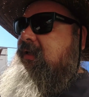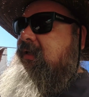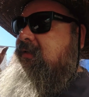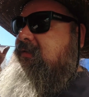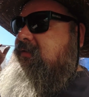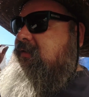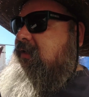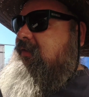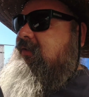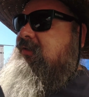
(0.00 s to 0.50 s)

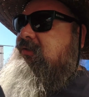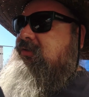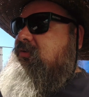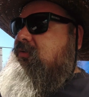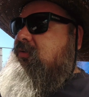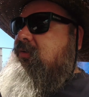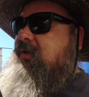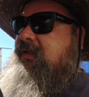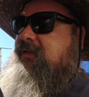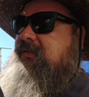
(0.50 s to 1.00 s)
it's nothing too
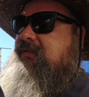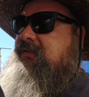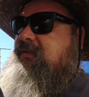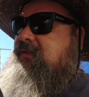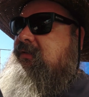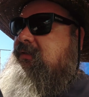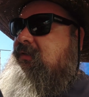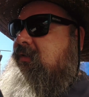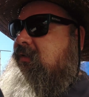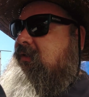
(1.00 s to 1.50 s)

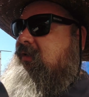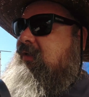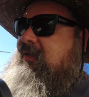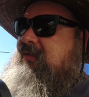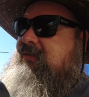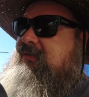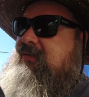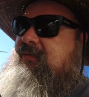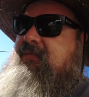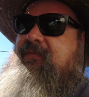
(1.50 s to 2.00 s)
crazy,
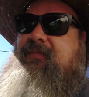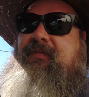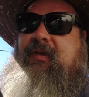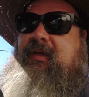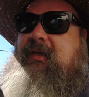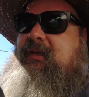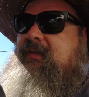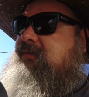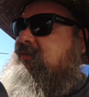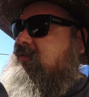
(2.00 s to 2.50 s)
easily
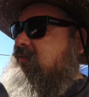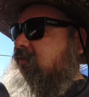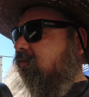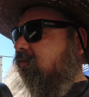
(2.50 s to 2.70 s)
fixed.